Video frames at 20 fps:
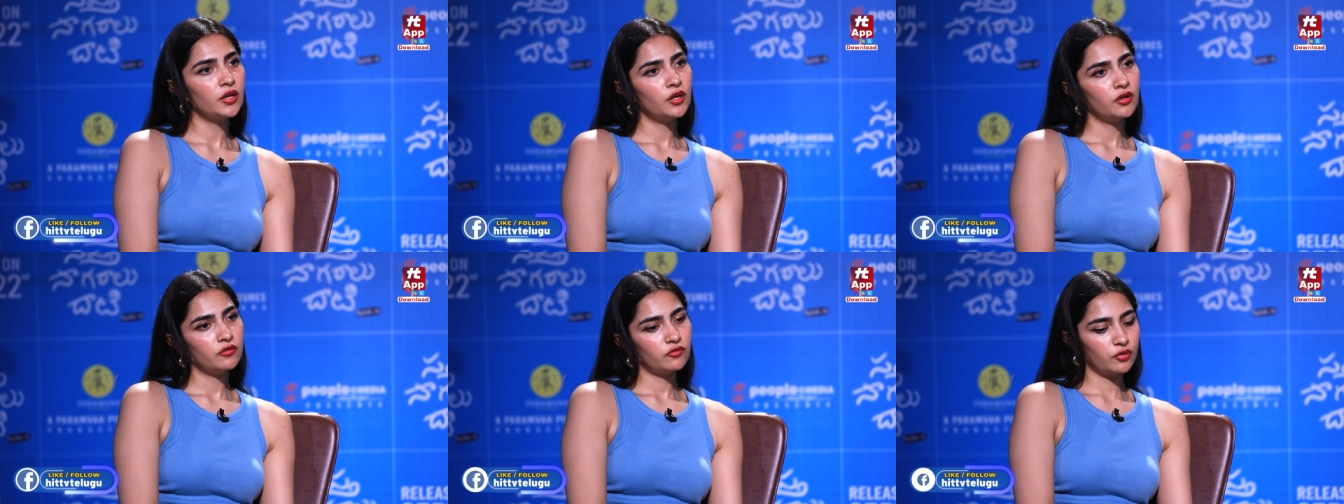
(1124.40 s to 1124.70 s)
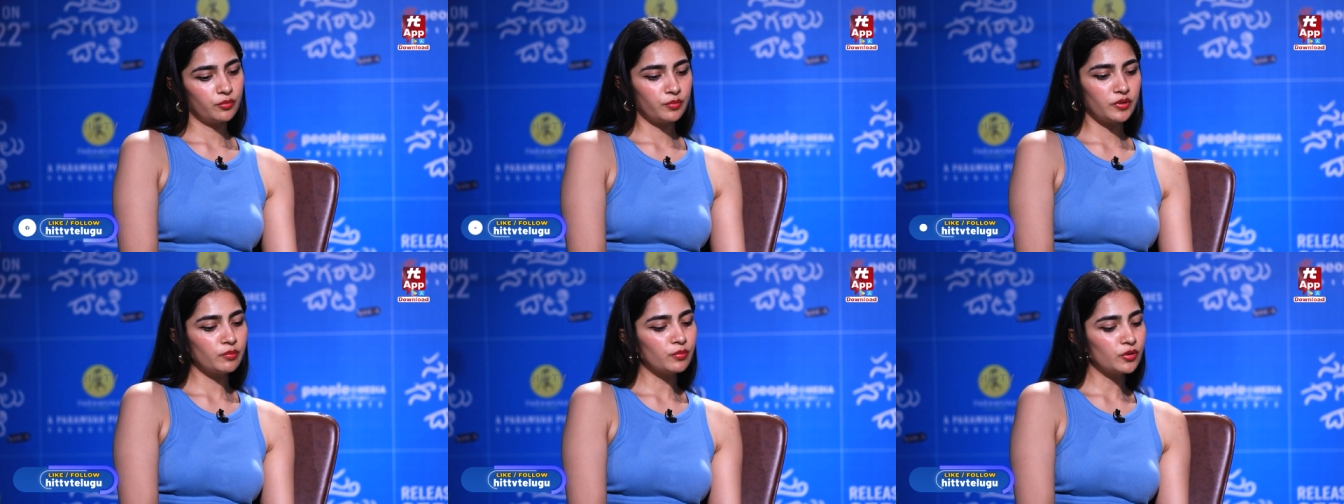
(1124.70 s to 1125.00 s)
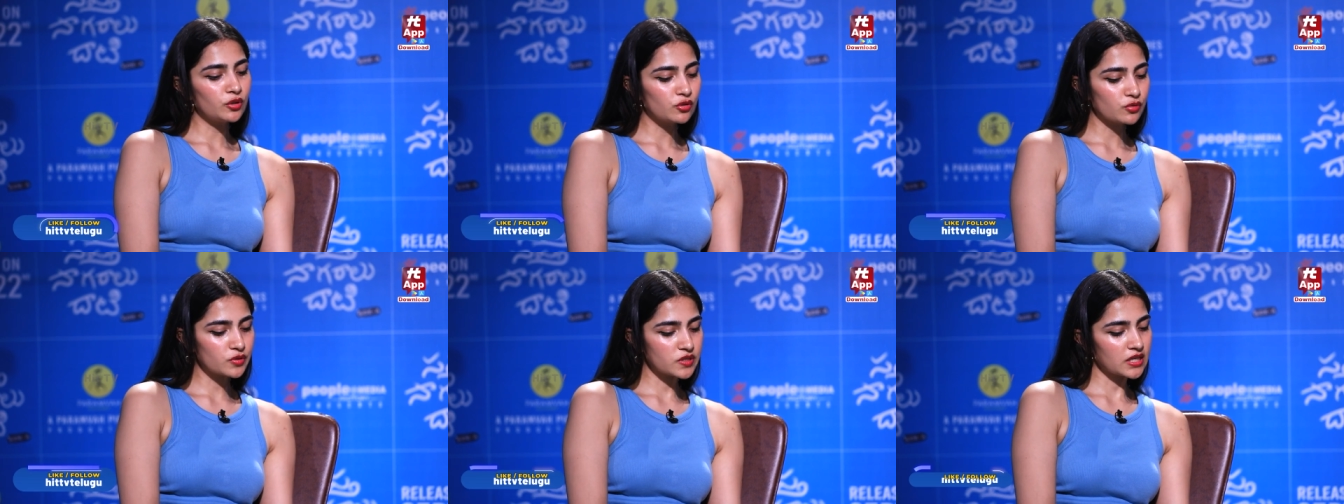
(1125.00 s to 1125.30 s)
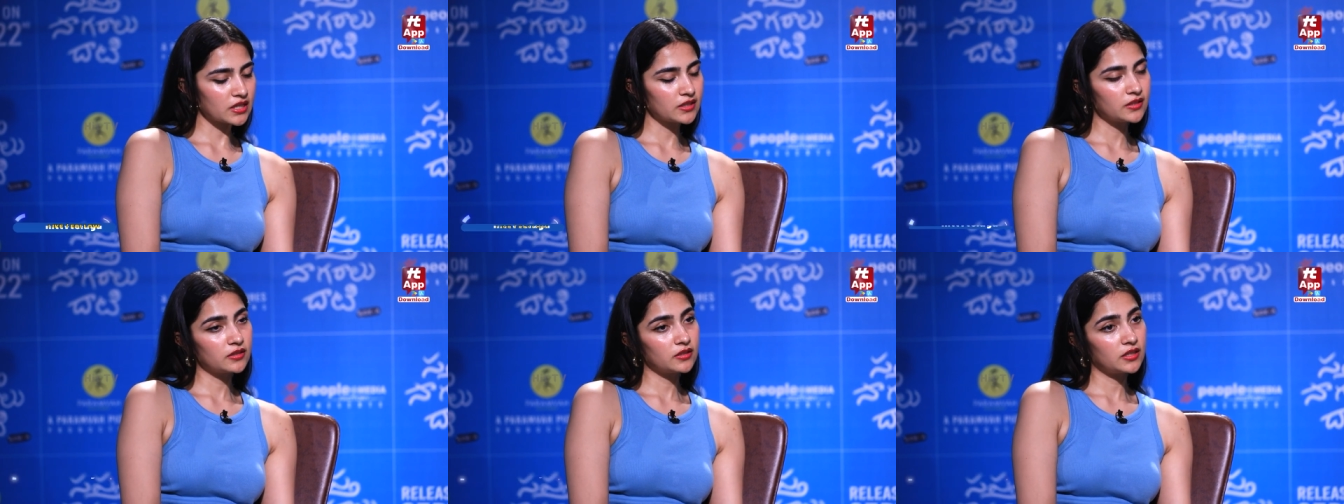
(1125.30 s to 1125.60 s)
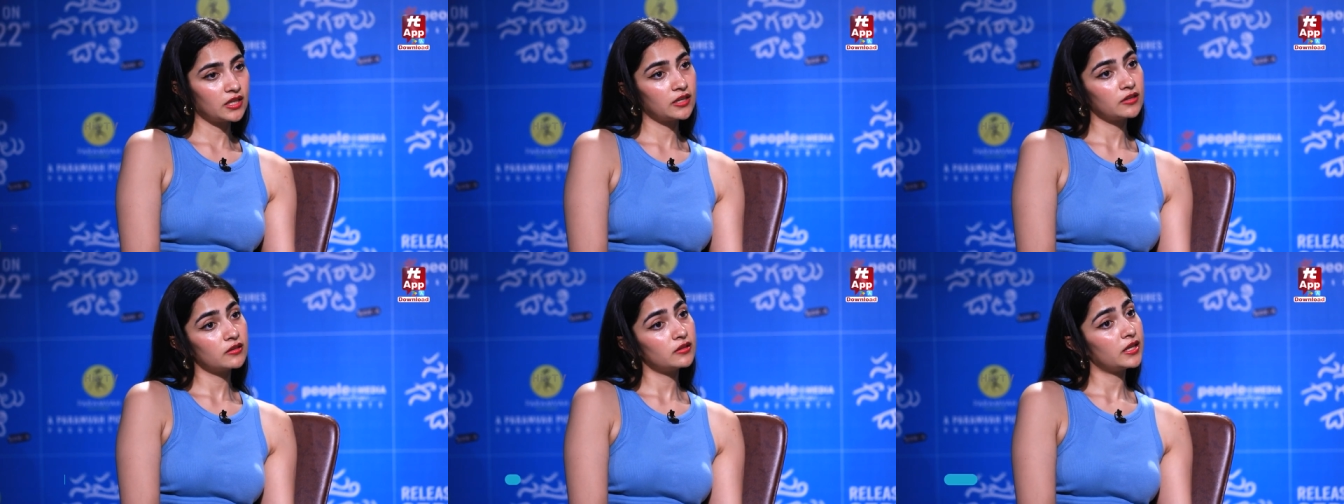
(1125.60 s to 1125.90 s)
for people to say that
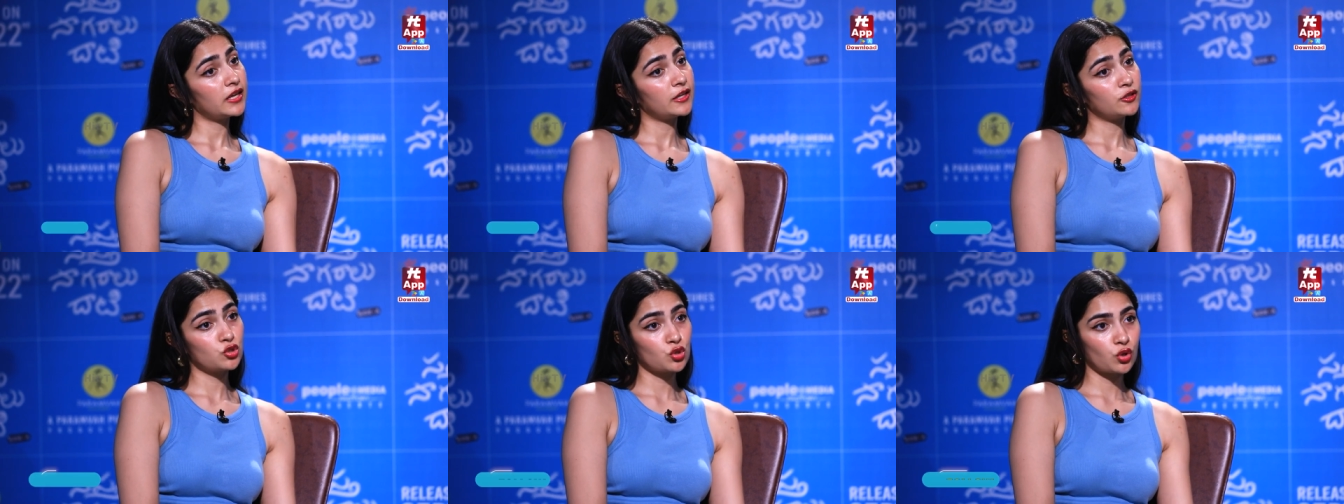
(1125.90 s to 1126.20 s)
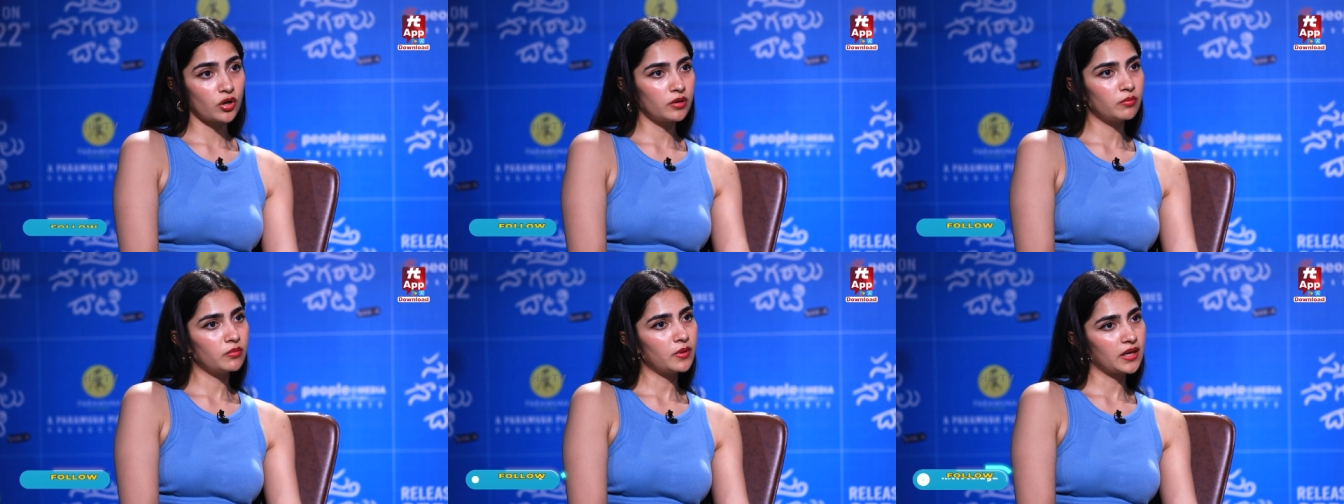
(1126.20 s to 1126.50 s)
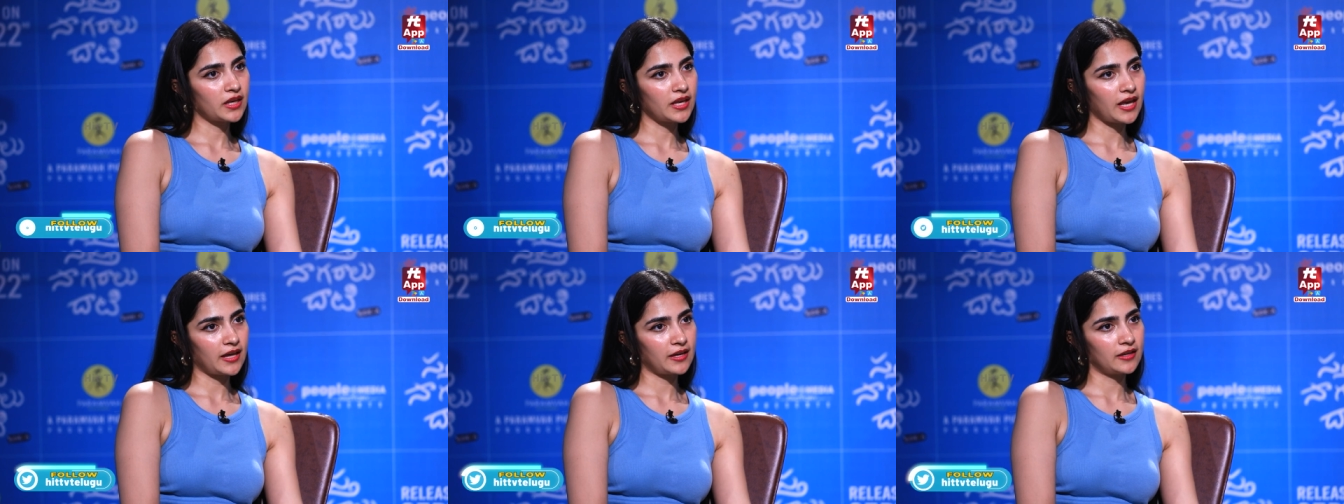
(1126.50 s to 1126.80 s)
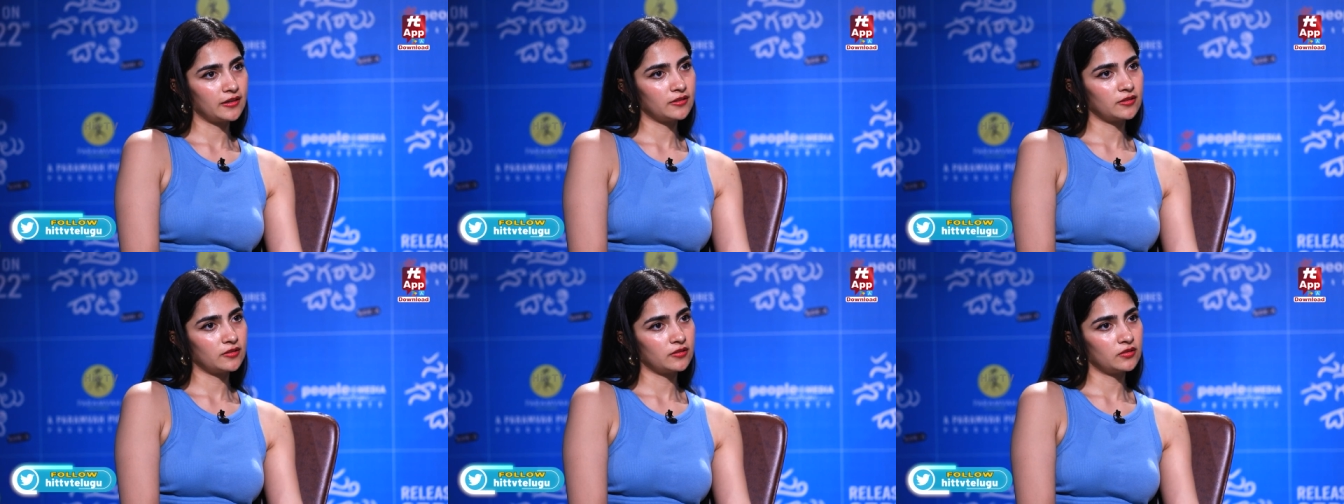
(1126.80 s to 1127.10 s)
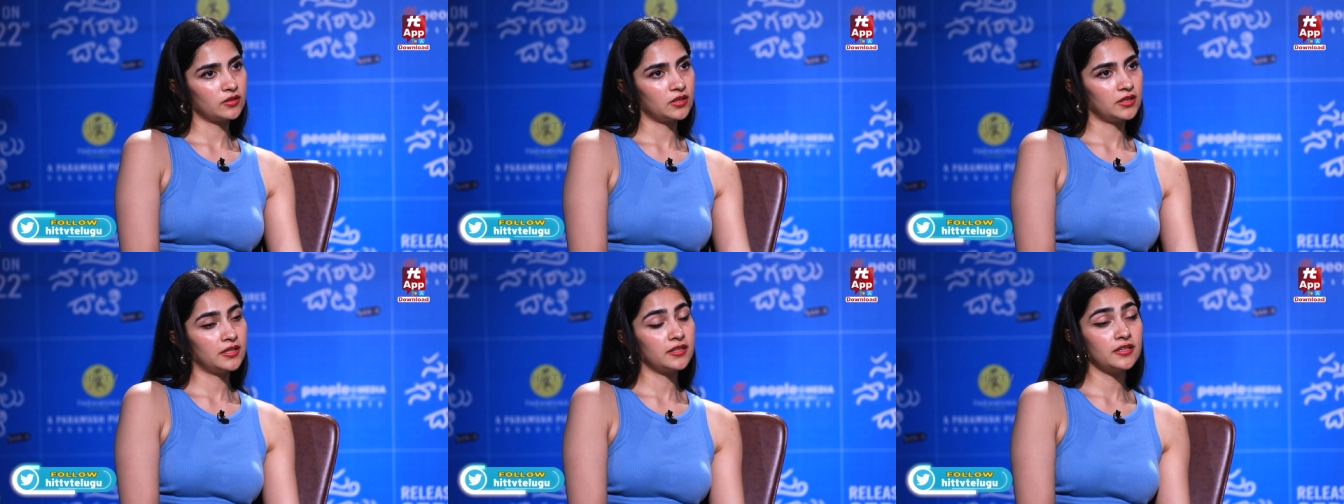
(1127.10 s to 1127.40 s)
they really enjoyed my character,
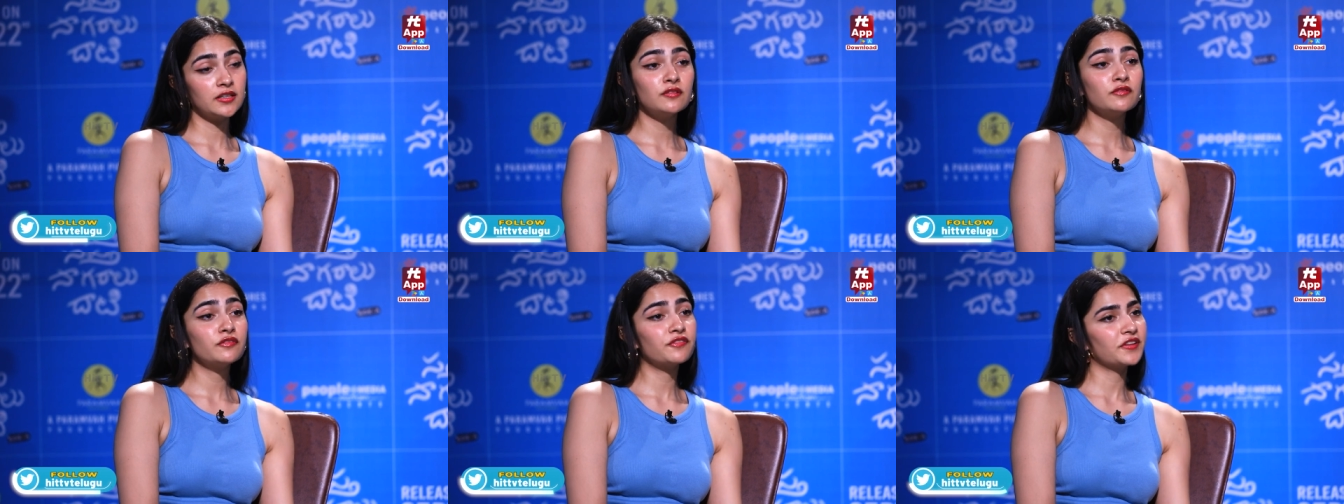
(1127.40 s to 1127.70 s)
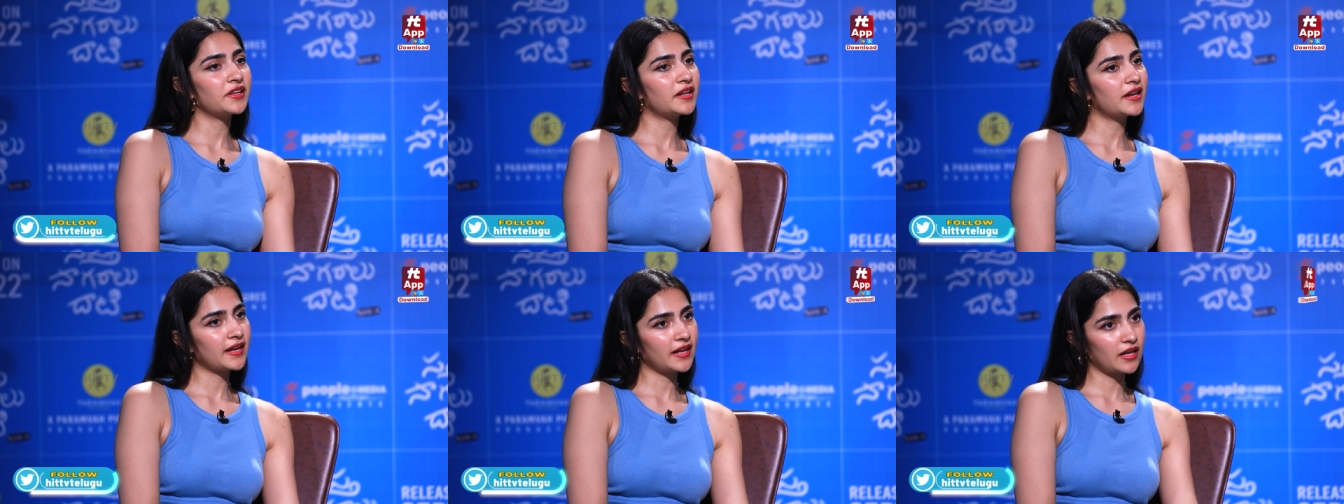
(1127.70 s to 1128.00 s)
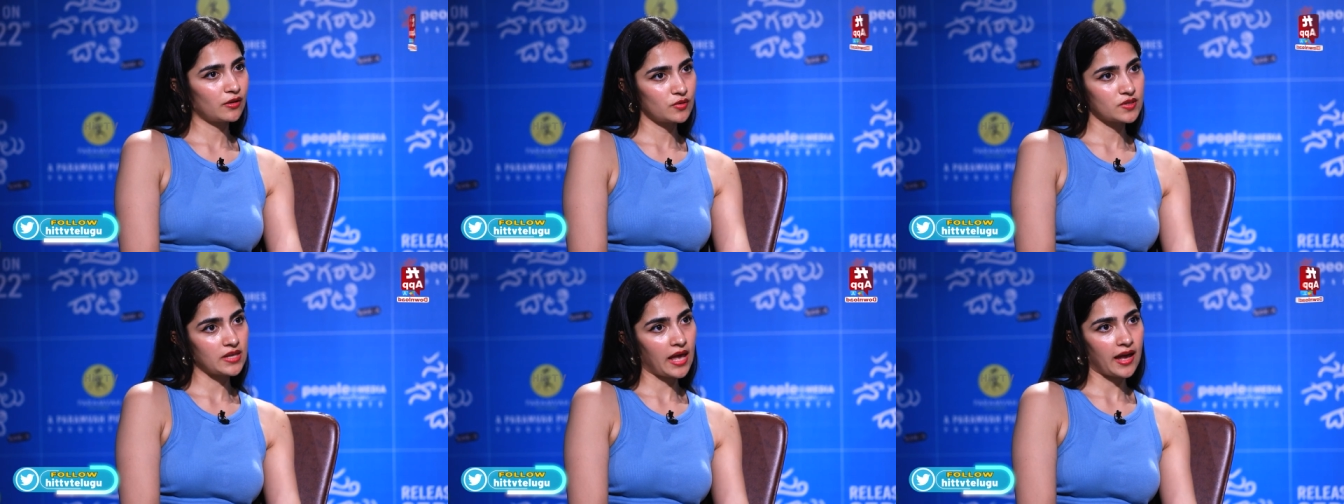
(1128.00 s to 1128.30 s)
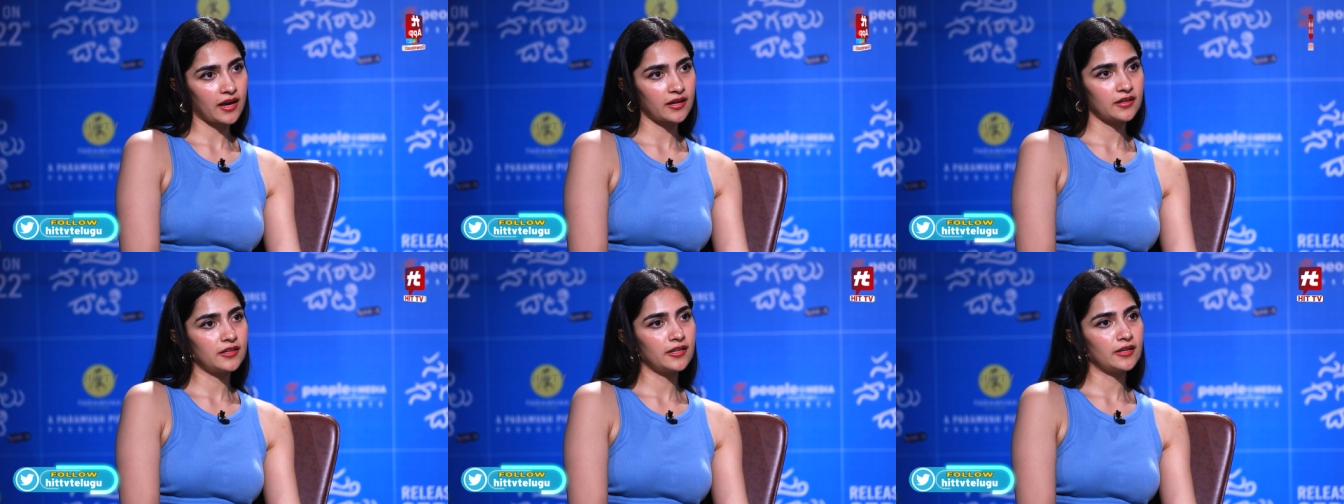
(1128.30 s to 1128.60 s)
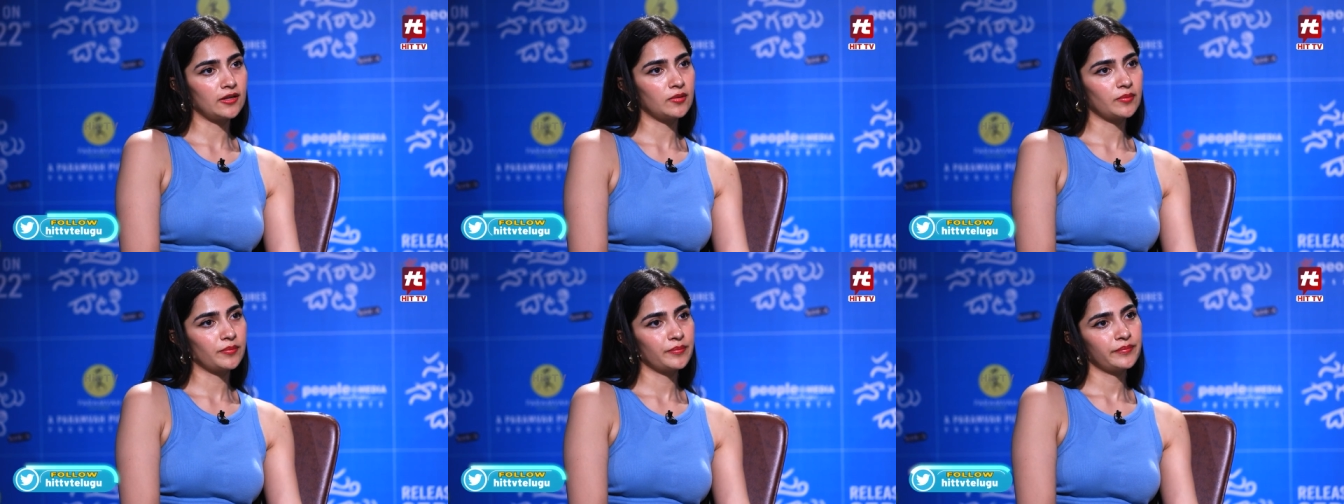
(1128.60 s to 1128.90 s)
that it didn't feel like I was acting.